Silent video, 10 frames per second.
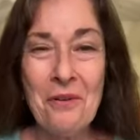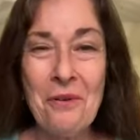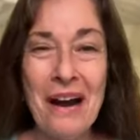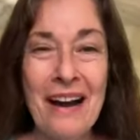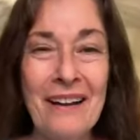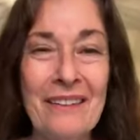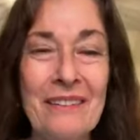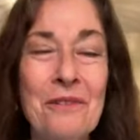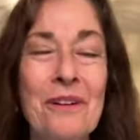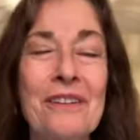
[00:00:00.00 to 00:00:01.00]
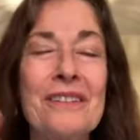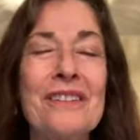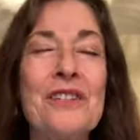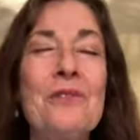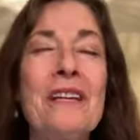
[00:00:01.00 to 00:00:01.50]
while we're
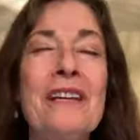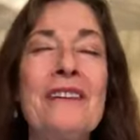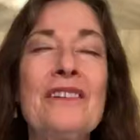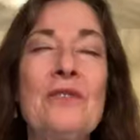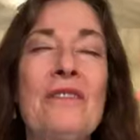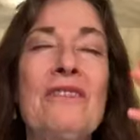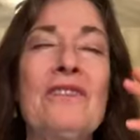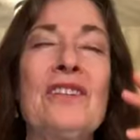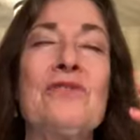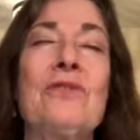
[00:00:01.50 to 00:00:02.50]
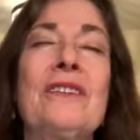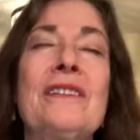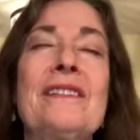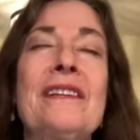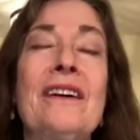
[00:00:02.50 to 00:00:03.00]
tuning into our fifty
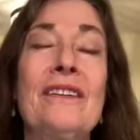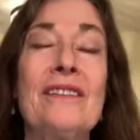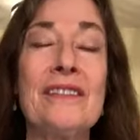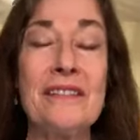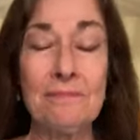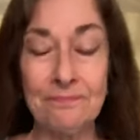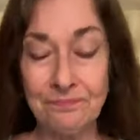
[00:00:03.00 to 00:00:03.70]
trillion cells.